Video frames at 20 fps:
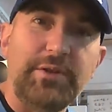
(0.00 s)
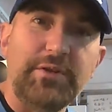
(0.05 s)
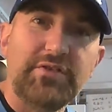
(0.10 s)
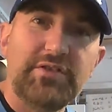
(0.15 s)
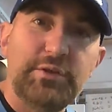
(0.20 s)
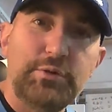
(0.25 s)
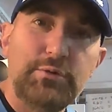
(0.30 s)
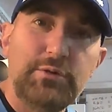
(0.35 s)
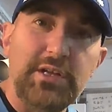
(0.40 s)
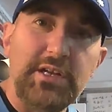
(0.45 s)
There's
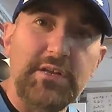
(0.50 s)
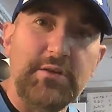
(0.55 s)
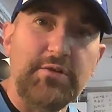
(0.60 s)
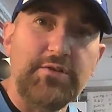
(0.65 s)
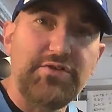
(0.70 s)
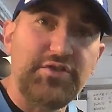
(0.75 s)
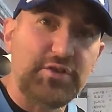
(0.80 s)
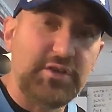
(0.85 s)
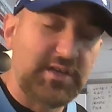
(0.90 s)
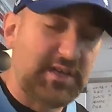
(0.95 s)
two
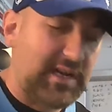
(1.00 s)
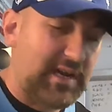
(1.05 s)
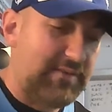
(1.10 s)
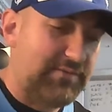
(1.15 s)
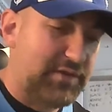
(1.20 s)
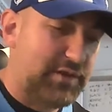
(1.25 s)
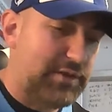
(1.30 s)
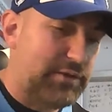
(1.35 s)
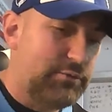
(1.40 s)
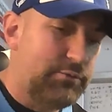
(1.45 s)
leaders. You're going to have
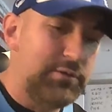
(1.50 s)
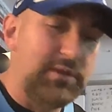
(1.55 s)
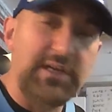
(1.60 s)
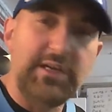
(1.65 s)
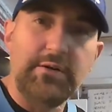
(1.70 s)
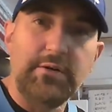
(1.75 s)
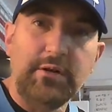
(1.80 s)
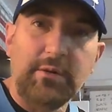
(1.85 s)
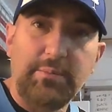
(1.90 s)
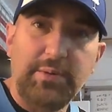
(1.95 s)
the new
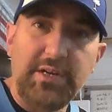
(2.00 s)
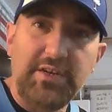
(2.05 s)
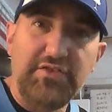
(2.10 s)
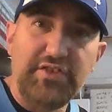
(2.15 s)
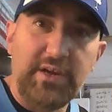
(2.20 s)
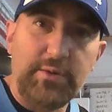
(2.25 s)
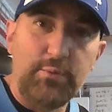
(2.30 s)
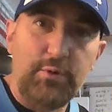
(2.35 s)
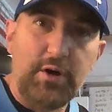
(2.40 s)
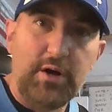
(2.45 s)
leader of
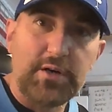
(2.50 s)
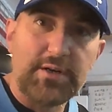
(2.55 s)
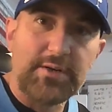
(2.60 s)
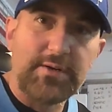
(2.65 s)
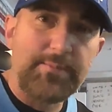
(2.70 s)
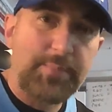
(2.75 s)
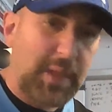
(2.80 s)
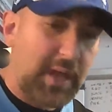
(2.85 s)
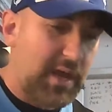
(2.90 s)
PJ Walker,